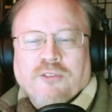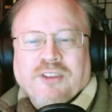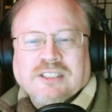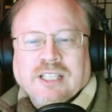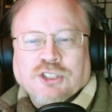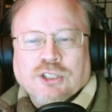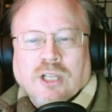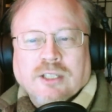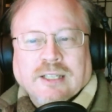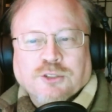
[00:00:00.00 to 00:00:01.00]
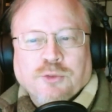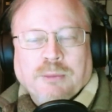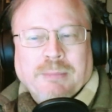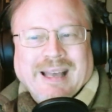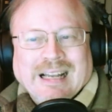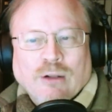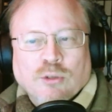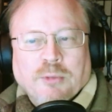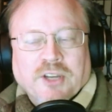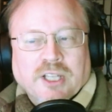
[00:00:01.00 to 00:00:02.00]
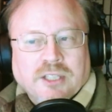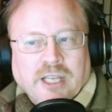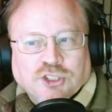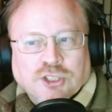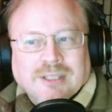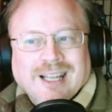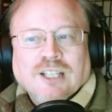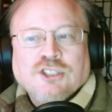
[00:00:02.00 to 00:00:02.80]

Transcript: fixation on an extremely bad outcome of a contagion,